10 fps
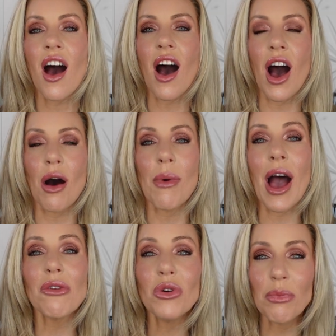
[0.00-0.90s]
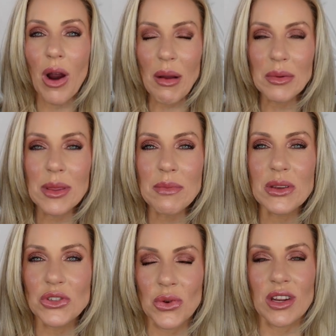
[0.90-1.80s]
Um, I will probably be
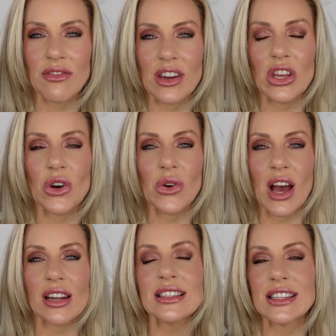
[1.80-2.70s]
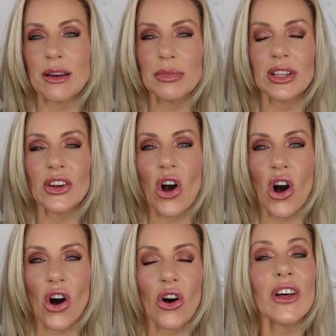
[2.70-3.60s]
doing a video kind of sampling
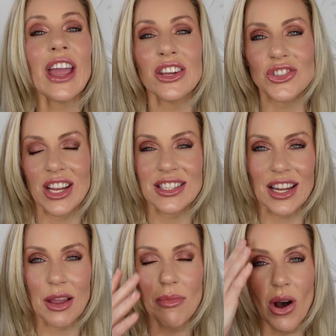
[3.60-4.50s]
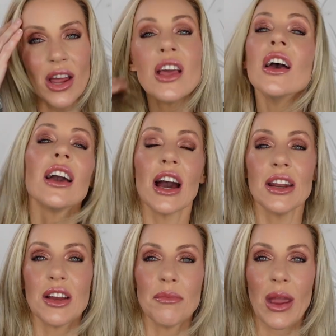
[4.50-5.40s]
all eight shades that I bought, kind
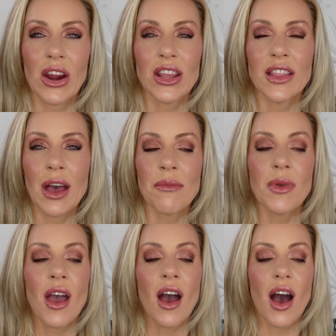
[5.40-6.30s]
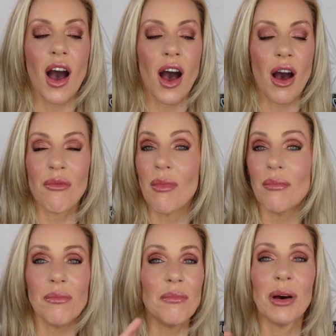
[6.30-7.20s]
of comparing them um,
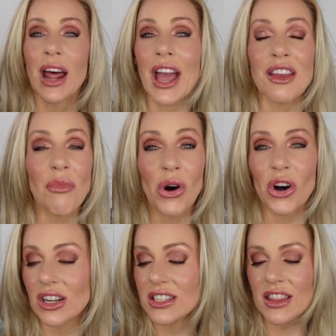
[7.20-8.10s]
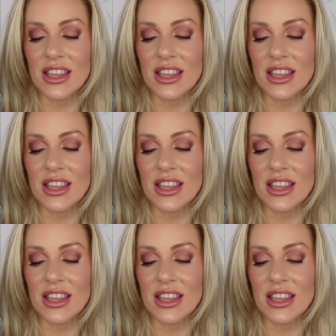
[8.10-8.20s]
but I am hooked.